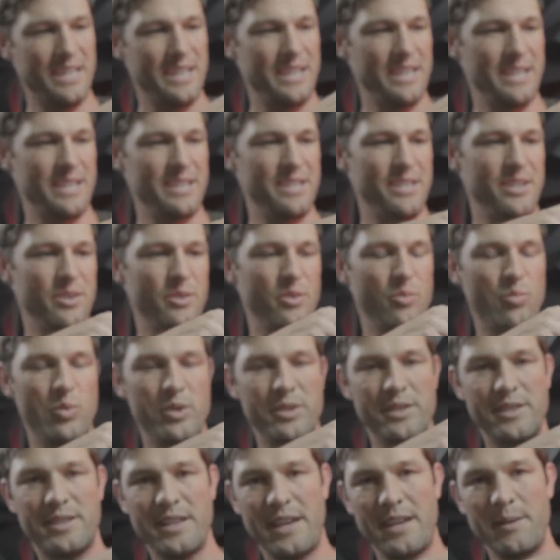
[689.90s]
you know, it
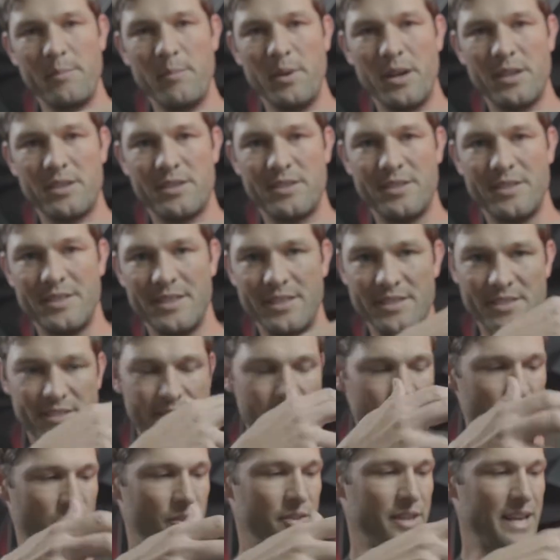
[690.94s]
wouldn't take much, since
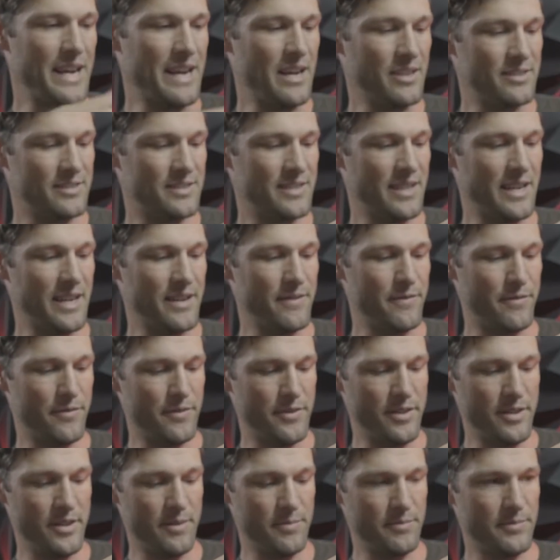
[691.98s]
they're on the outside, for
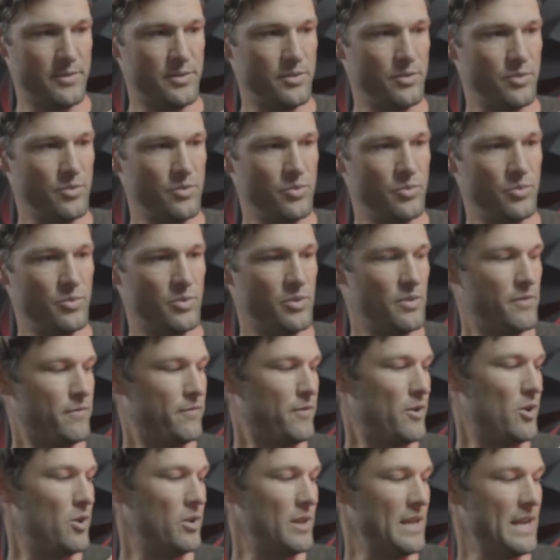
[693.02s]
them to
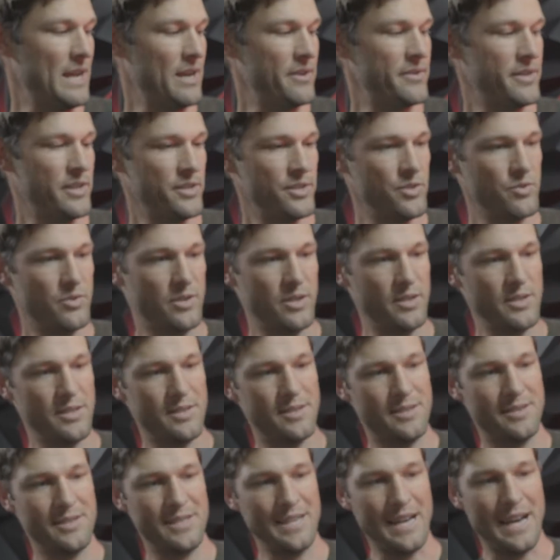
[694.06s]
fall out. Now you can
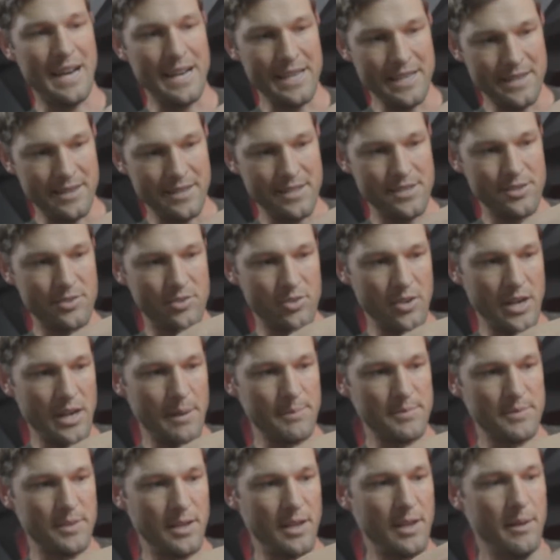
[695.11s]
tighten these
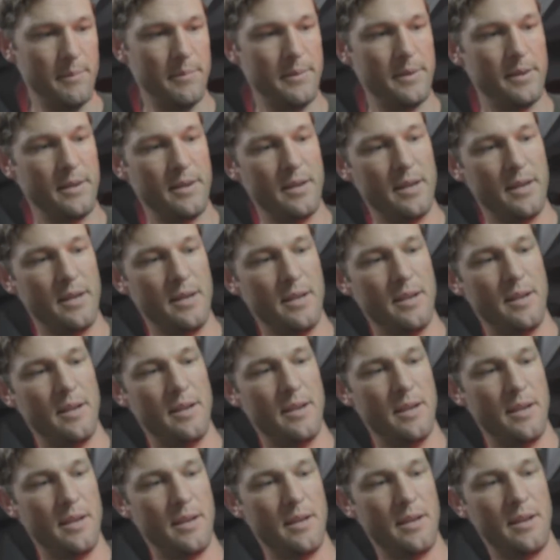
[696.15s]
straps up,
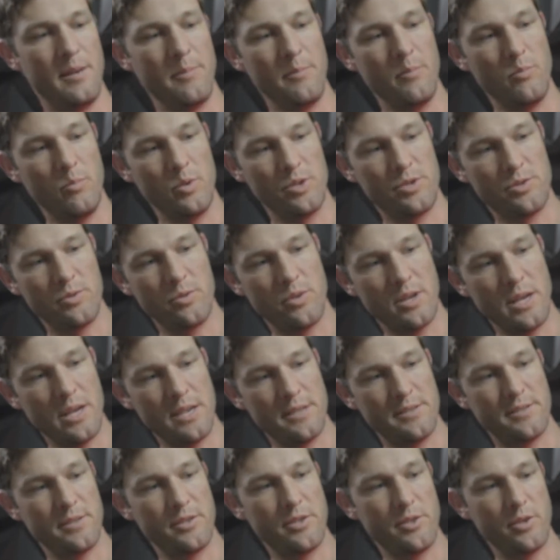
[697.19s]
which will kind
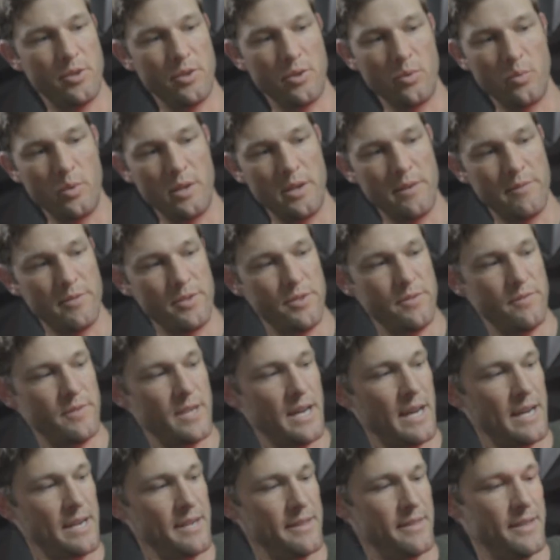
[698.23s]
of secure whatever you've
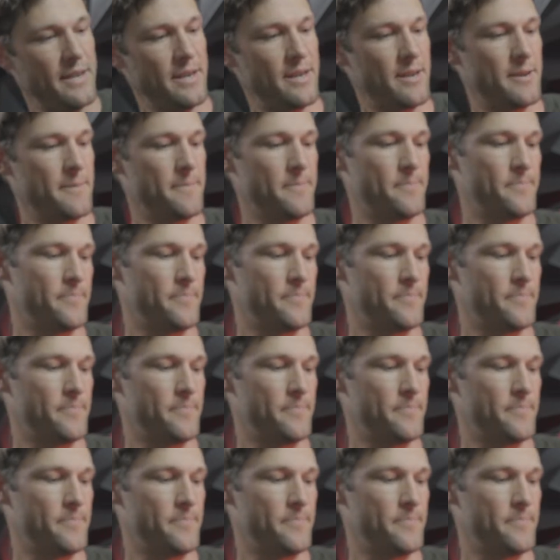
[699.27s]
got in there,